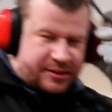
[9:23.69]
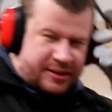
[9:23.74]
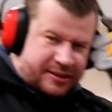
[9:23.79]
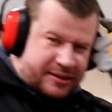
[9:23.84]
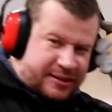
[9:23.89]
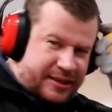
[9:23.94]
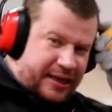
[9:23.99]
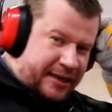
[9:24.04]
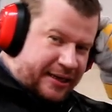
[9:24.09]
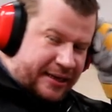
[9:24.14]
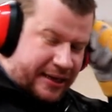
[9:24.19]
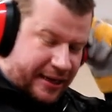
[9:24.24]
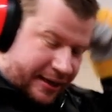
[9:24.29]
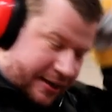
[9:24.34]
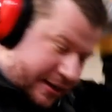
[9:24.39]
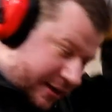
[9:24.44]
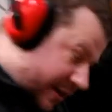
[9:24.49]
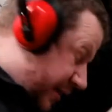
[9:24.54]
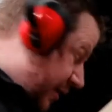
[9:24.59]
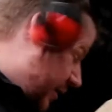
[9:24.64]
this
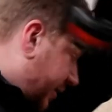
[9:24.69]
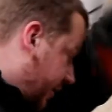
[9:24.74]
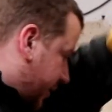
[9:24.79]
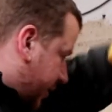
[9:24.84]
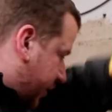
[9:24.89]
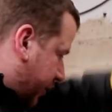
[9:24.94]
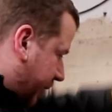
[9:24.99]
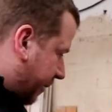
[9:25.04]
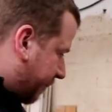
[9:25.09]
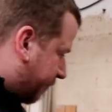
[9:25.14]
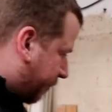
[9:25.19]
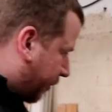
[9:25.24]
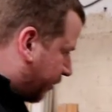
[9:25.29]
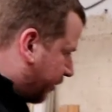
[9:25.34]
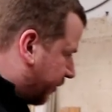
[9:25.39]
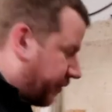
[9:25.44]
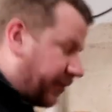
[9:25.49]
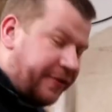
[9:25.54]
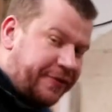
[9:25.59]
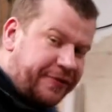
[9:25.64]
technique to
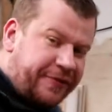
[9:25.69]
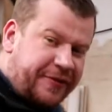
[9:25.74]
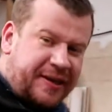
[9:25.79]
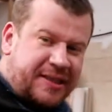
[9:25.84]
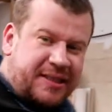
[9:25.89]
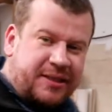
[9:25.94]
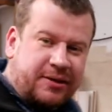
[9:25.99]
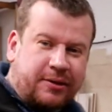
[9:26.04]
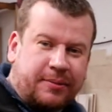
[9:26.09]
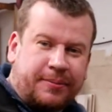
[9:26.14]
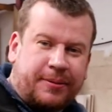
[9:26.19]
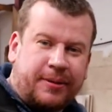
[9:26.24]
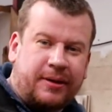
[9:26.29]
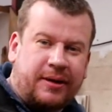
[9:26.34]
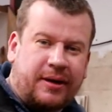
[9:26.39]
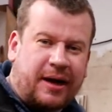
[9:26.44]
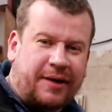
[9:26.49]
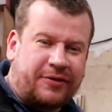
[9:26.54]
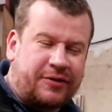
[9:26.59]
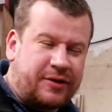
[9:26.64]
improve the fit
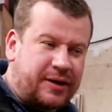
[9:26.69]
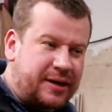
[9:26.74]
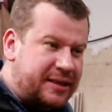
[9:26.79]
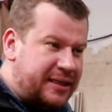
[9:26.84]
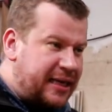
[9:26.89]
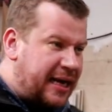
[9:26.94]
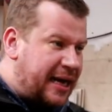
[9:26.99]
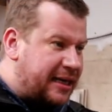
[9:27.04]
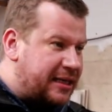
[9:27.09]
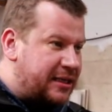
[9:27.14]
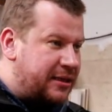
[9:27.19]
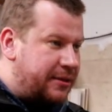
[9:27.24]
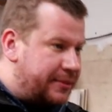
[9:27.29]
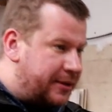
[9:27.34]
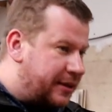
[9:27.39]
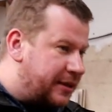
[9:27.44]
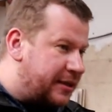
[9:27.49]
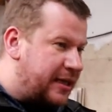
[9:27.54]
up after I'd tacked them and the